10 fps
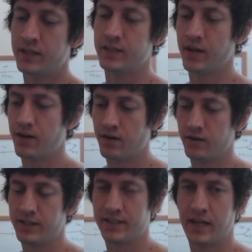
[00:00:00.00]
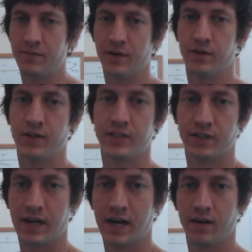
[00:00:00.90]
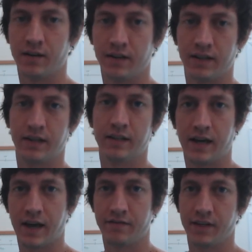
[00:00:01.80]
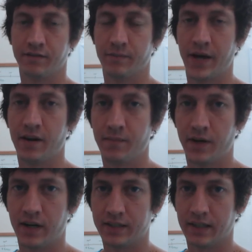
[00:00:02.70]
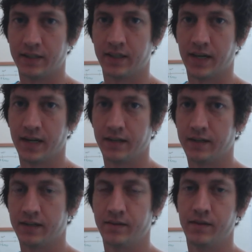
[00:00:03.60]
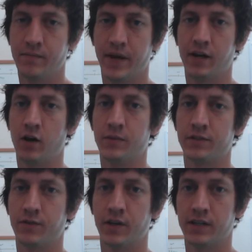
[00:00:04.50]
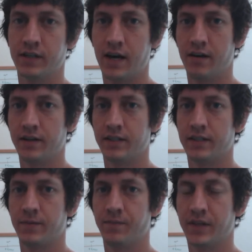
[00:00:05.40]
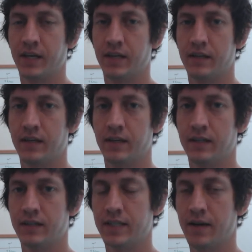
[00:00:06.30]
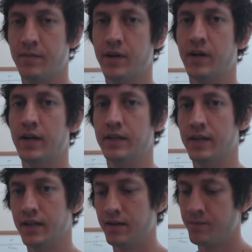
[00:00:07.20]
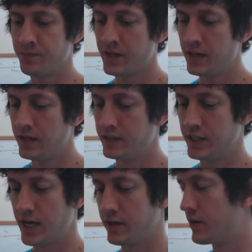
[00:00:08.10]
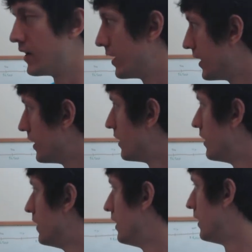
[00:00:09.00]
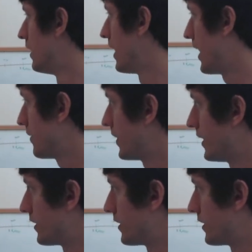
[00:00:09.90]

so December rolls around, and I have an even better month. I think I made almost $400 in December, and then January, had my